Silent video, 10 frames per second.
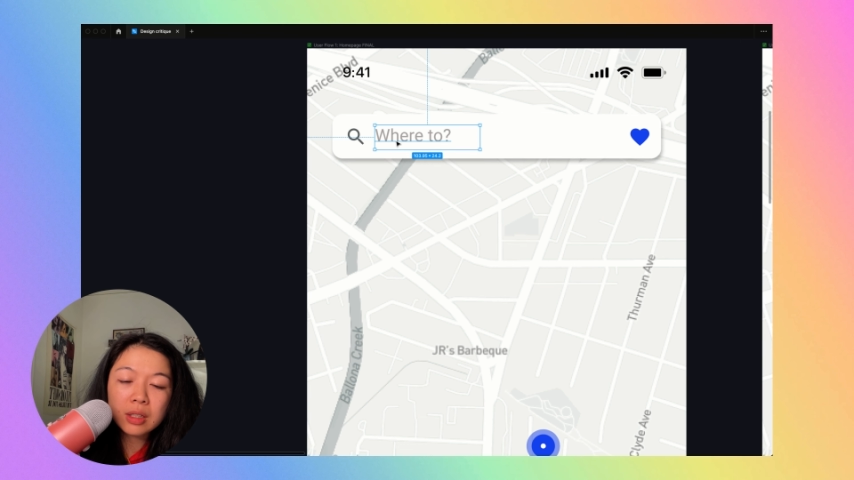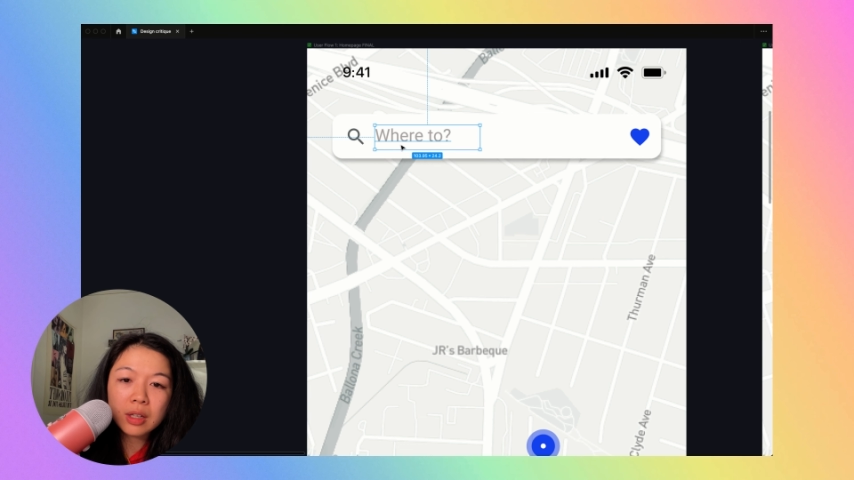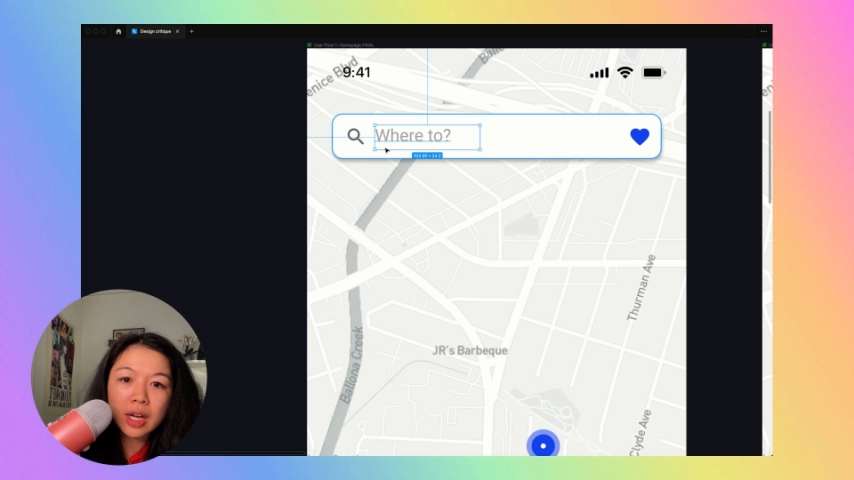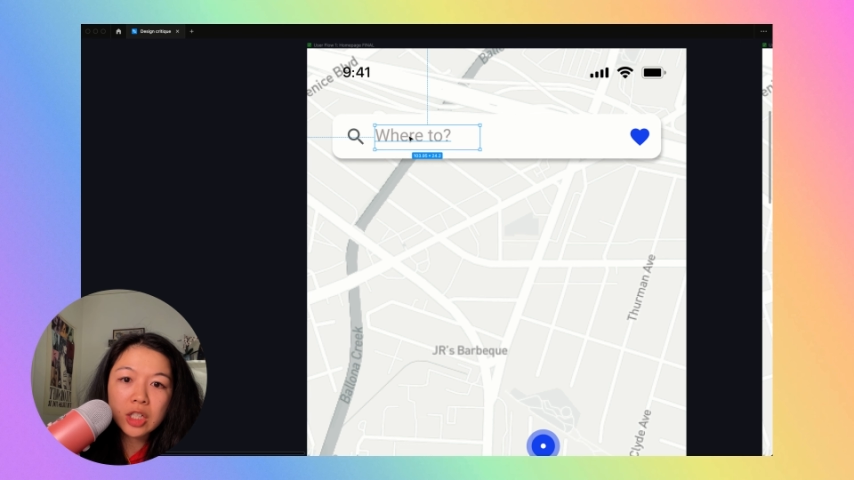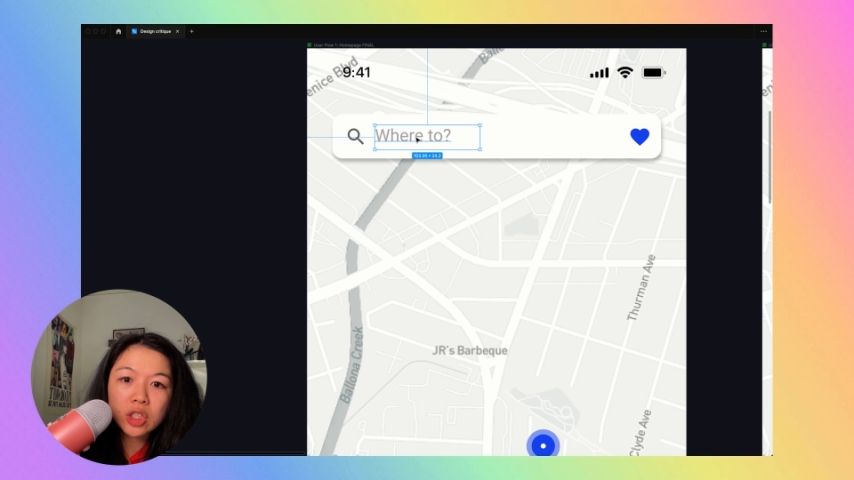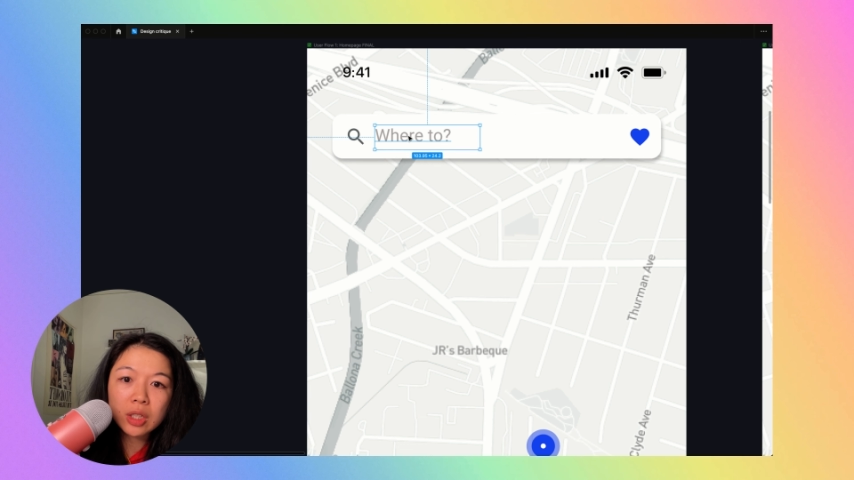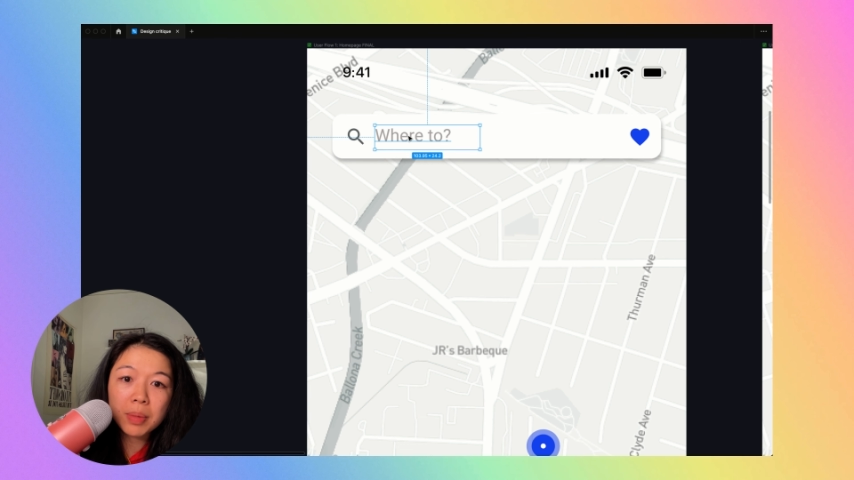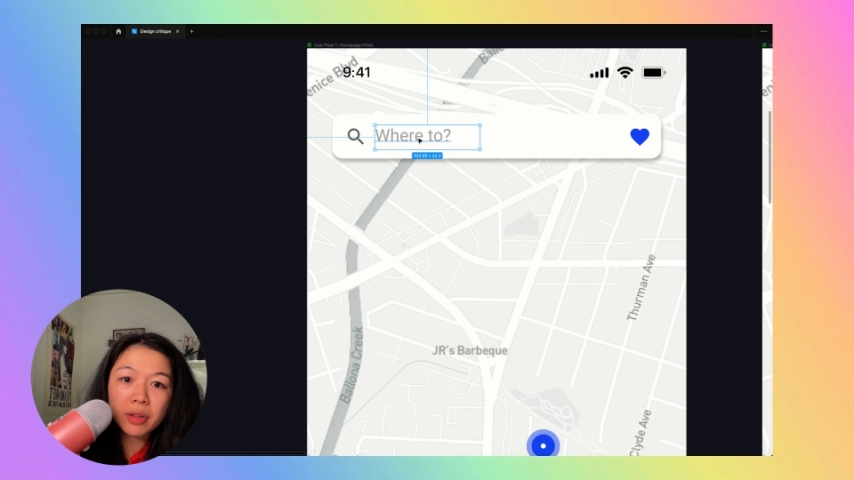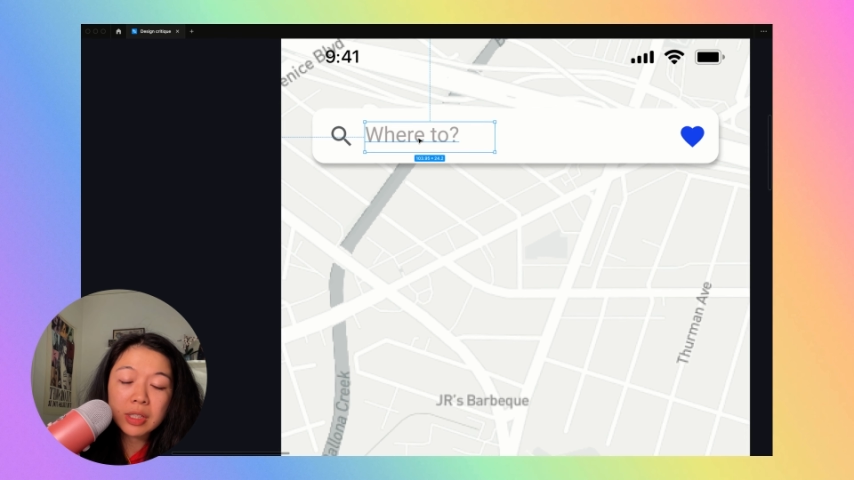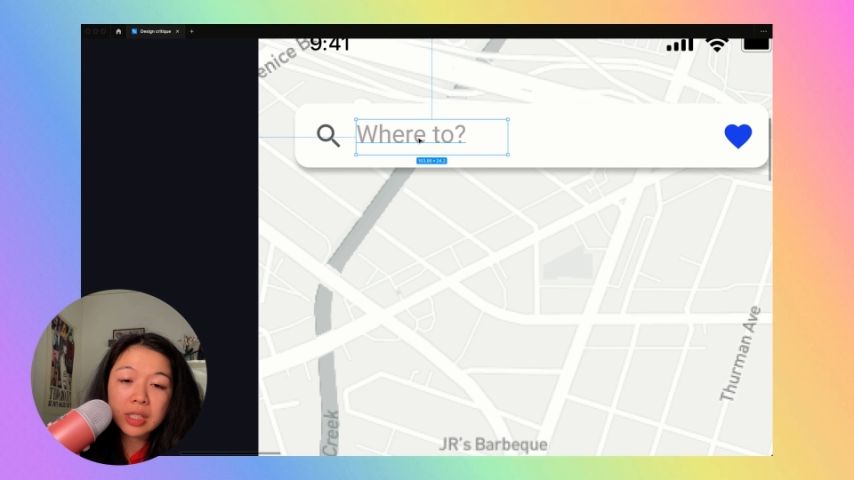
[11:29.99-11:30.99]
actually
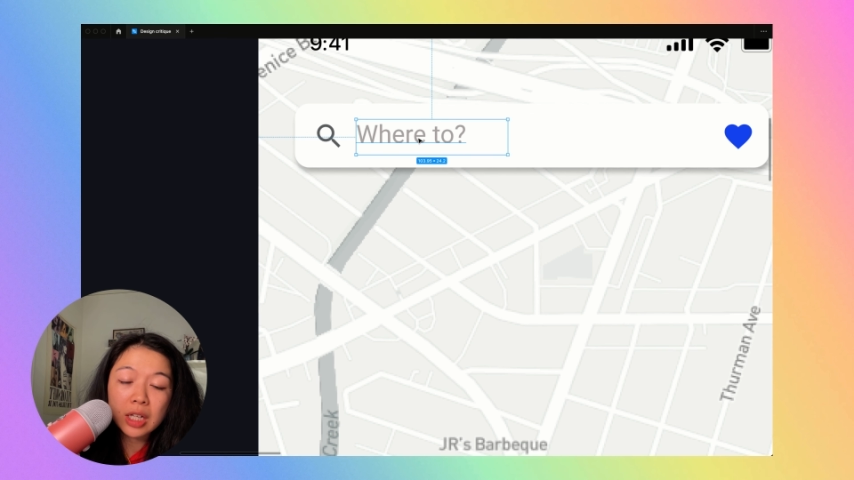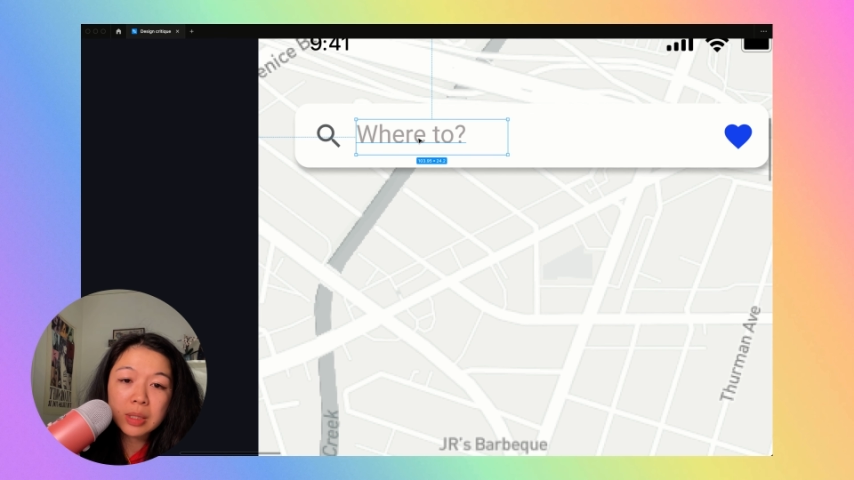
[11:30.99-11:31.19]
about this text